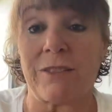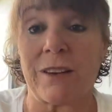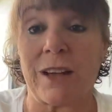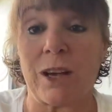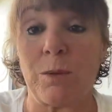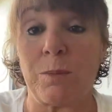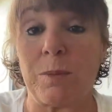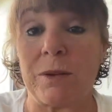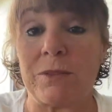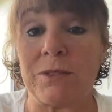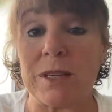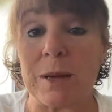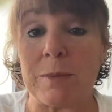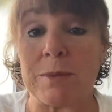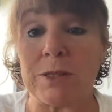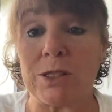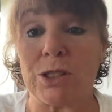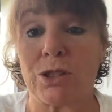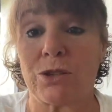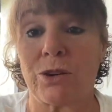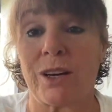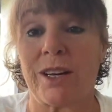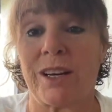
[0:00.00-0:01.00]
I hope I've
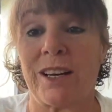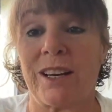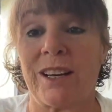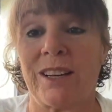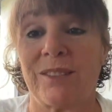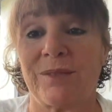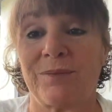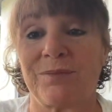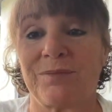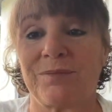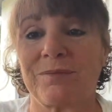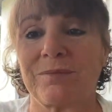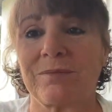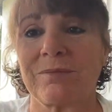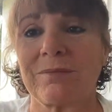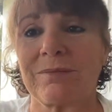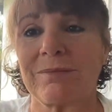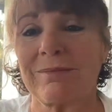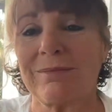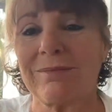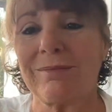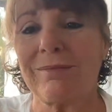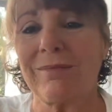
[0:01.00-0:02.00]
demonstrated
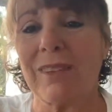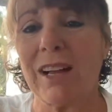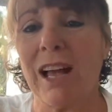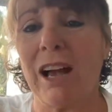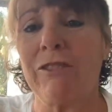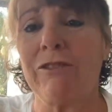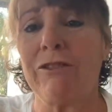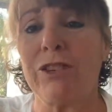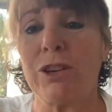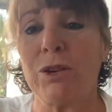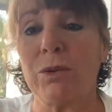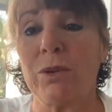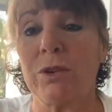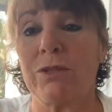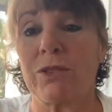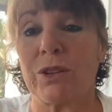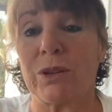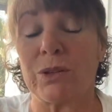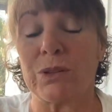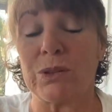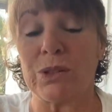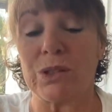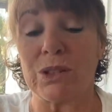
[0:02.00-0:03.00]
a few of
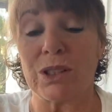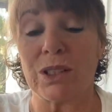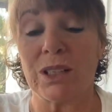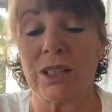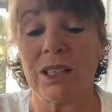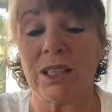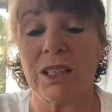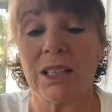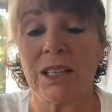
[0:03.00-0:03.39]
those.